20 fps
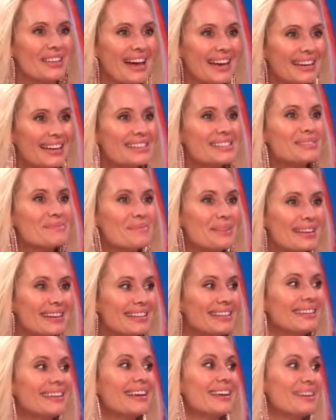that has
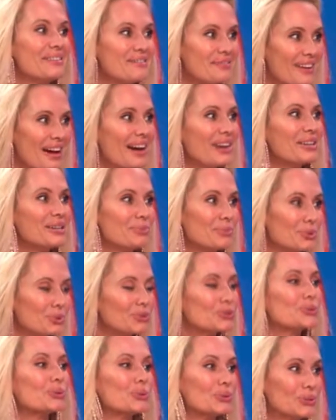been an
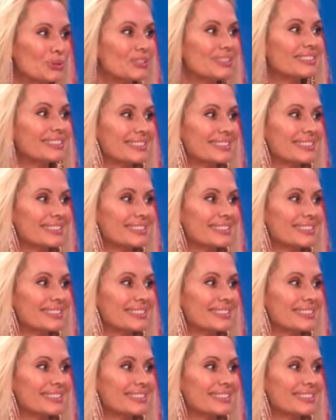invaluable tool.